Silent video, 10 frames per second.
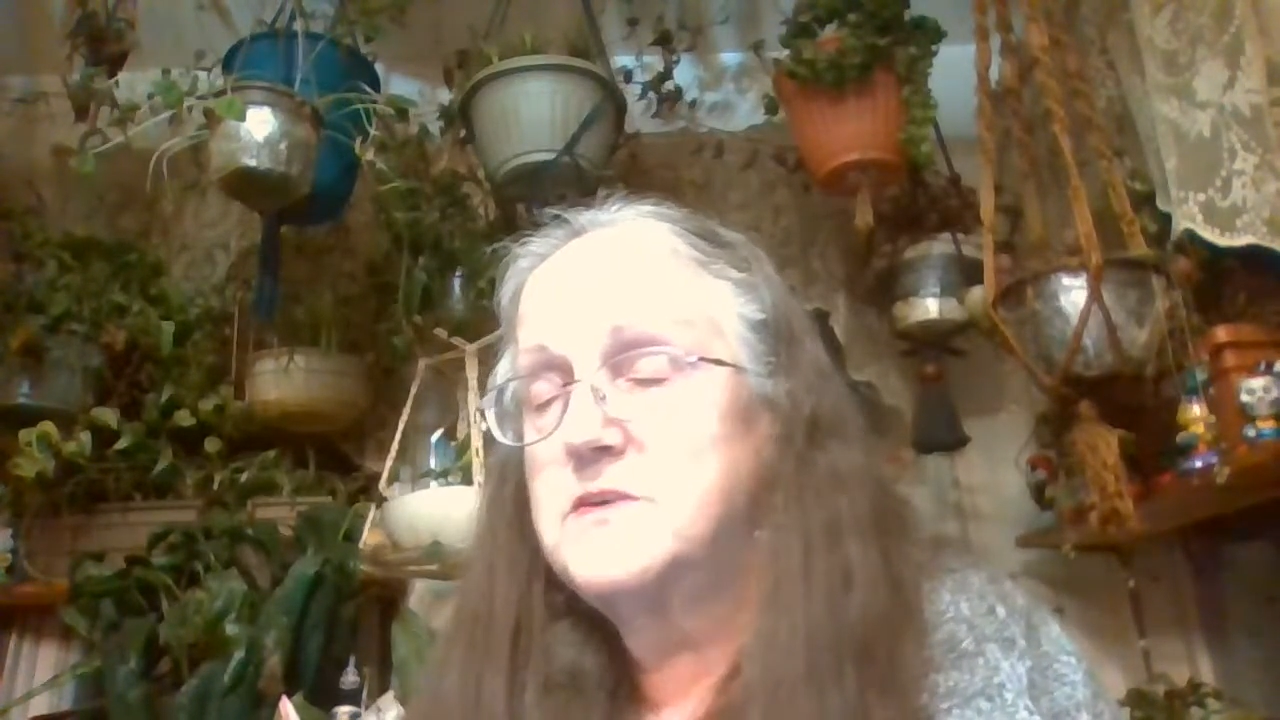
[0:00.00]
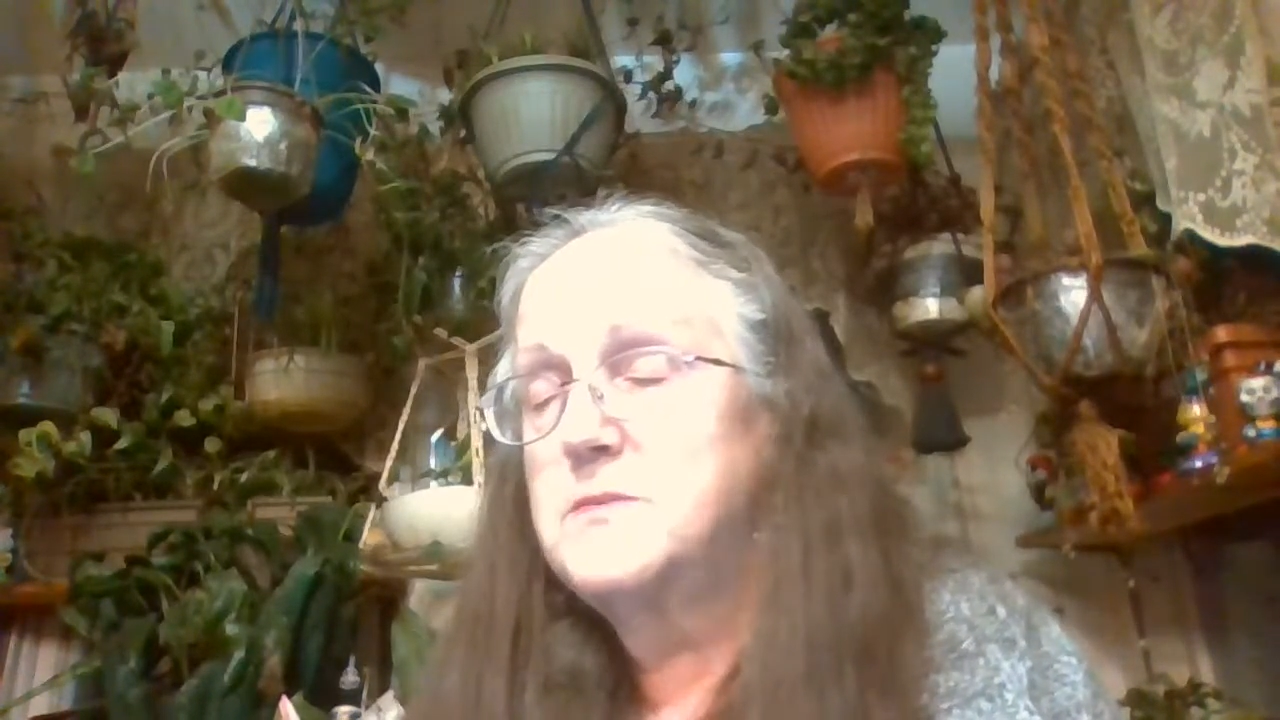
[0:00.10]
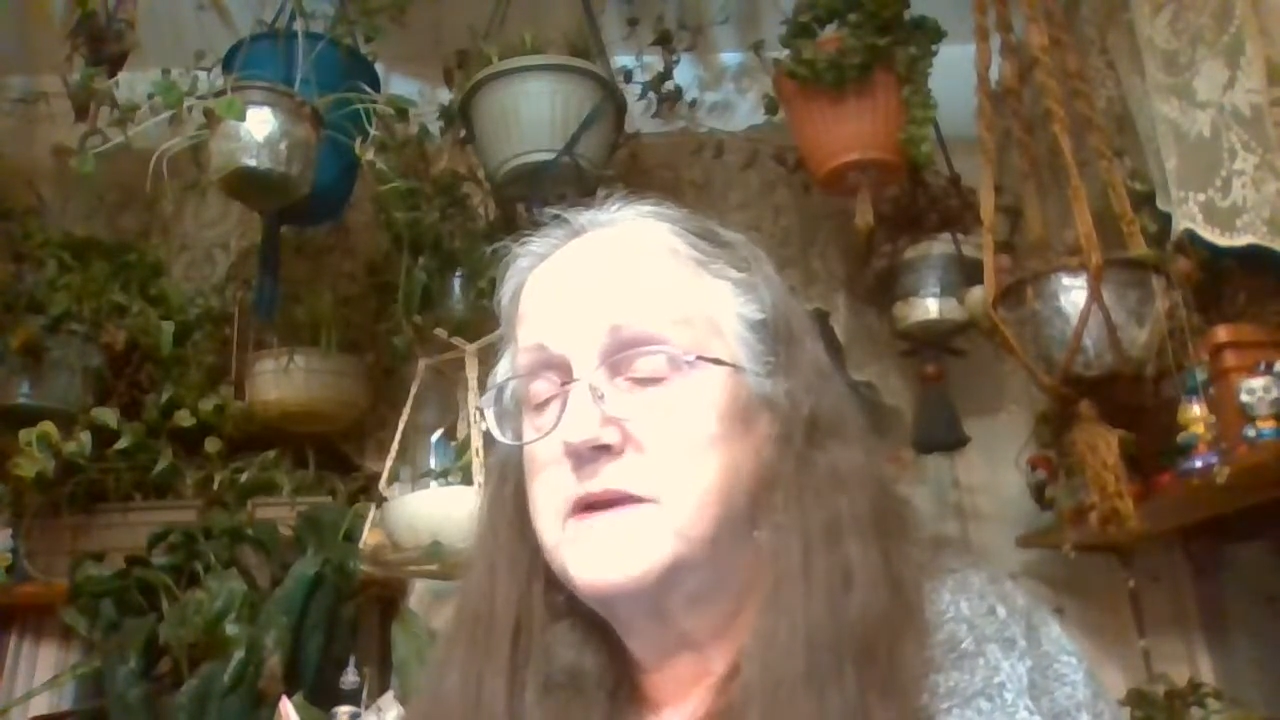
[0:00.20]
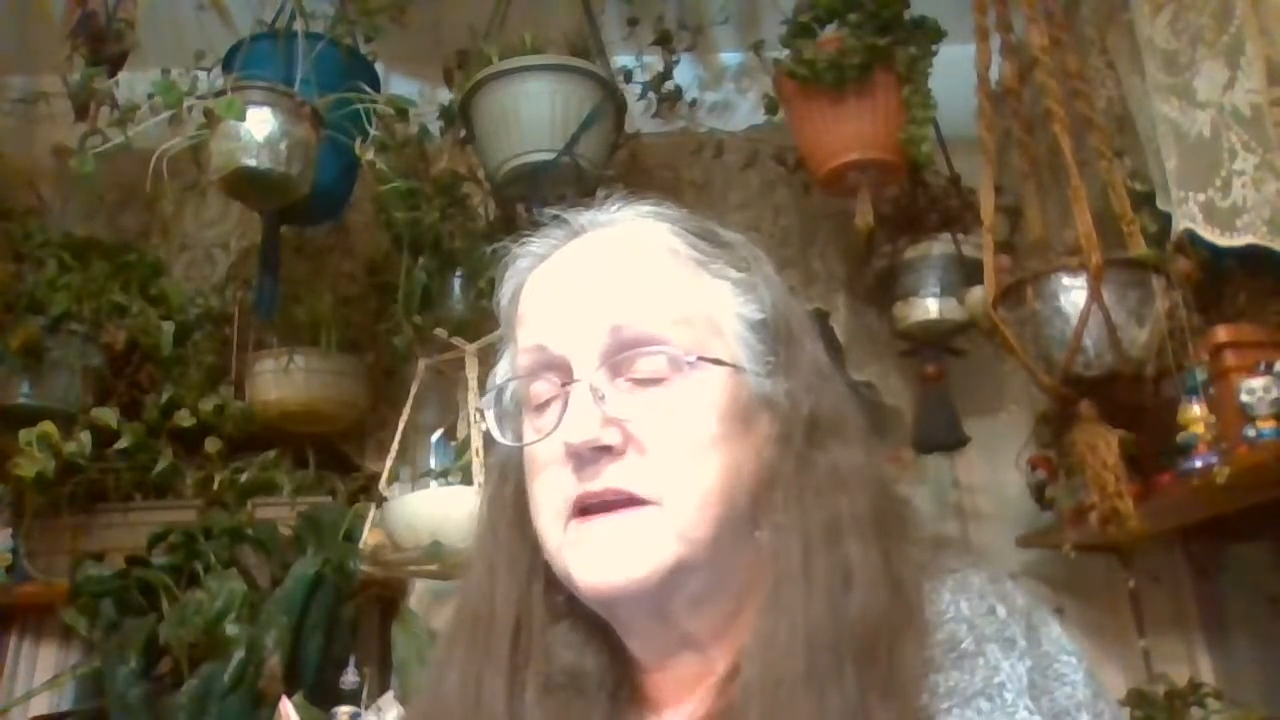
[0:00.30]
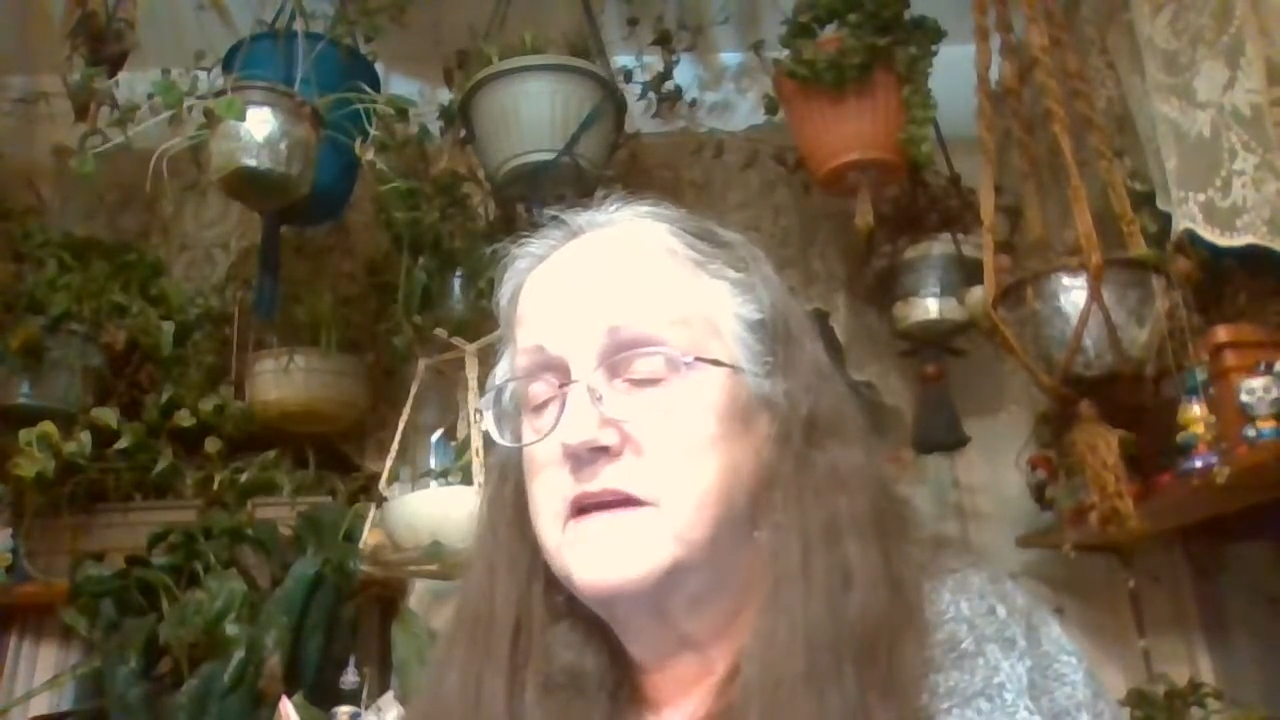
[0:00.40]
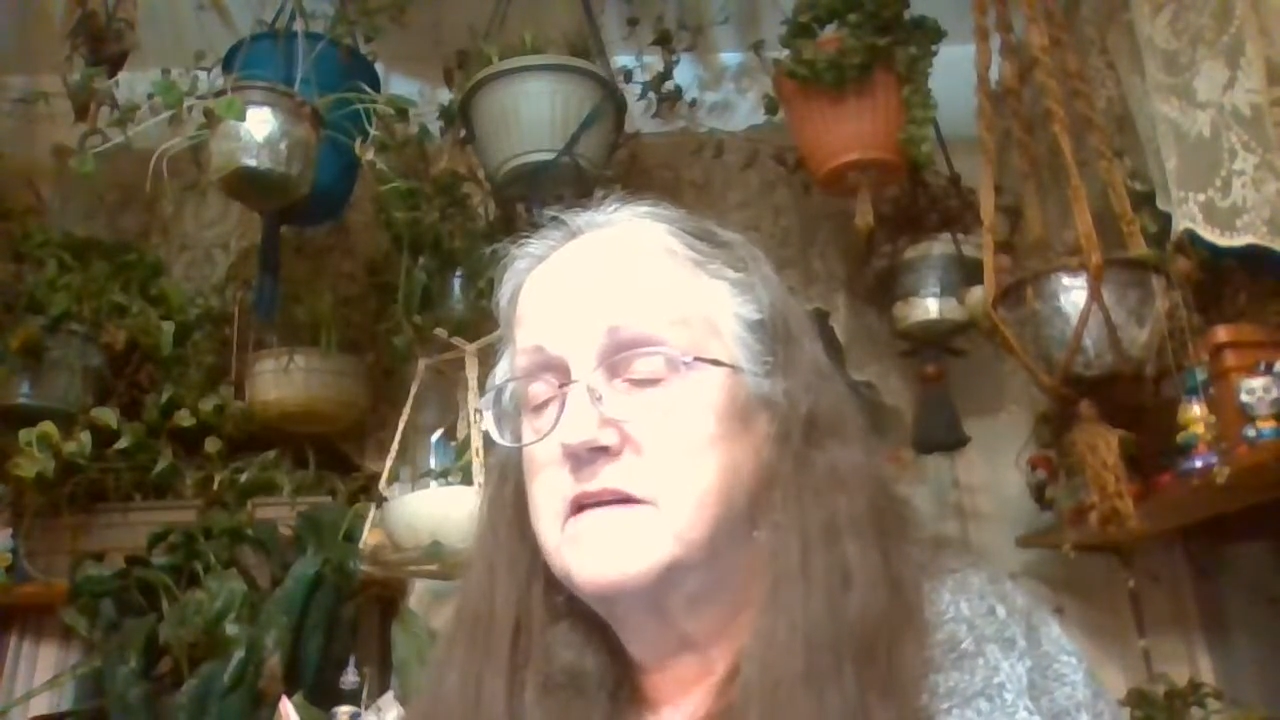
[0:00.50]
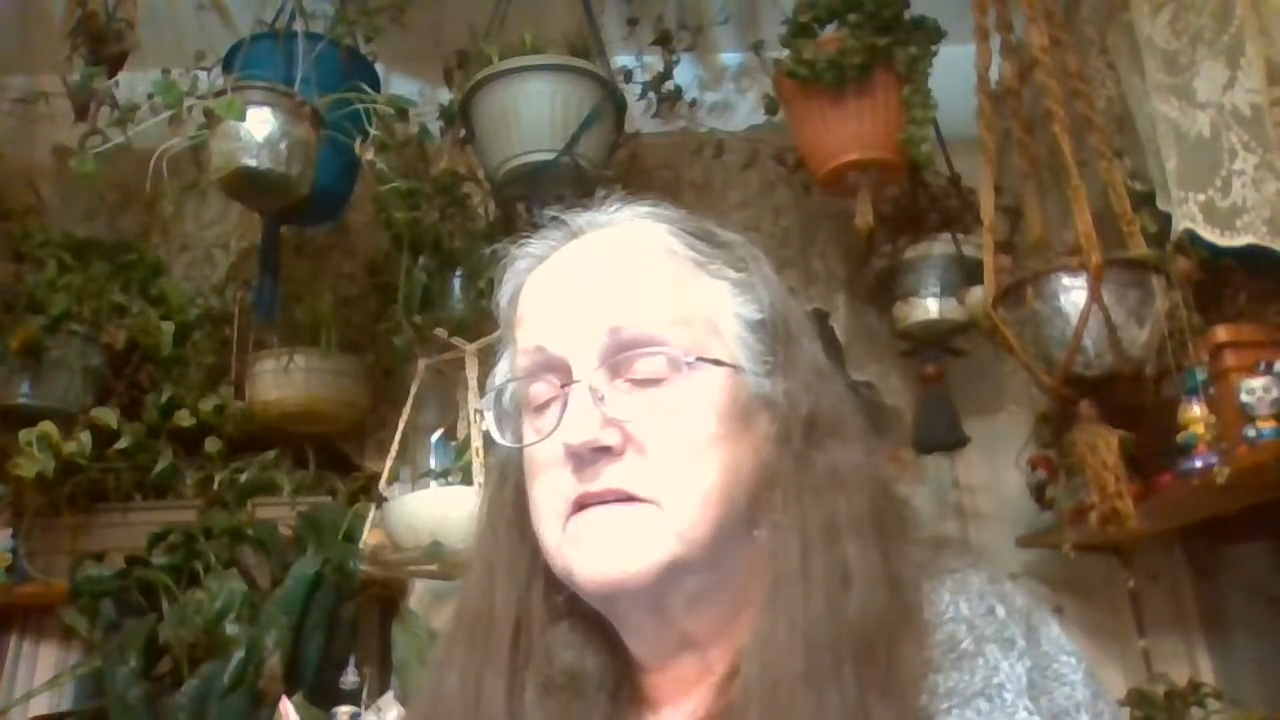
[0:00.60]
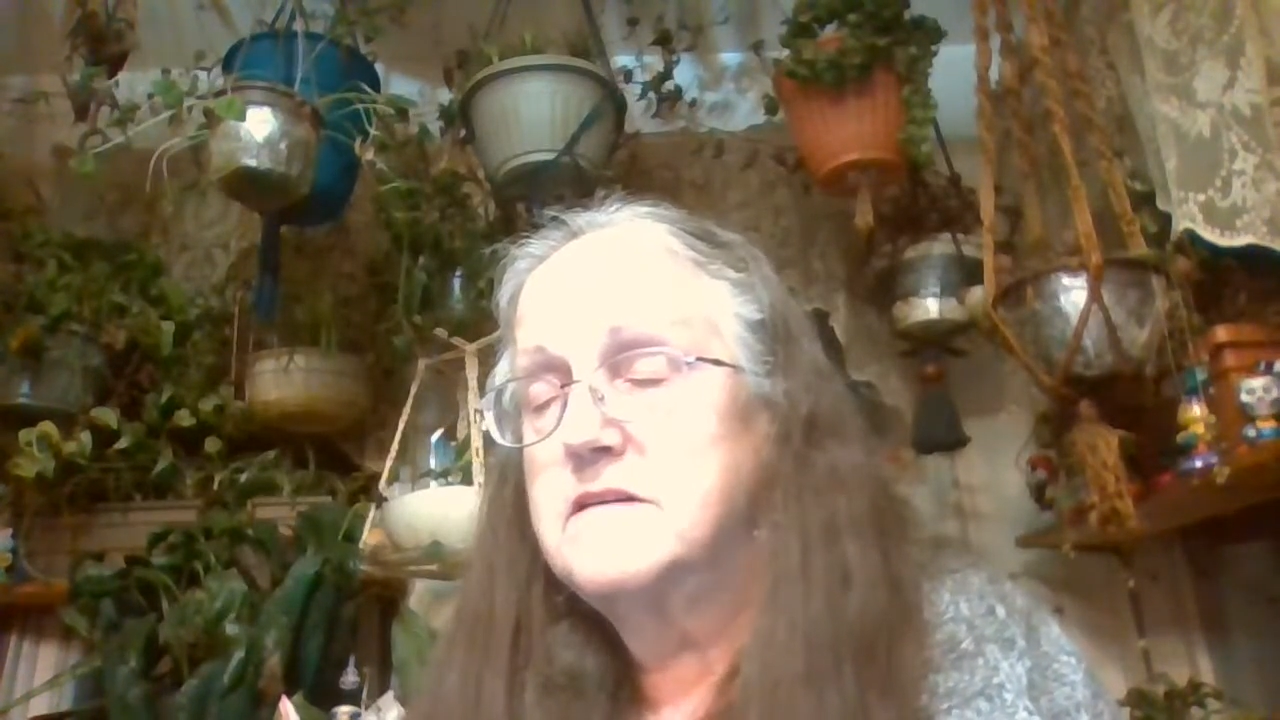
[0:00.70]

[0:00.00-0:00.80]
so many.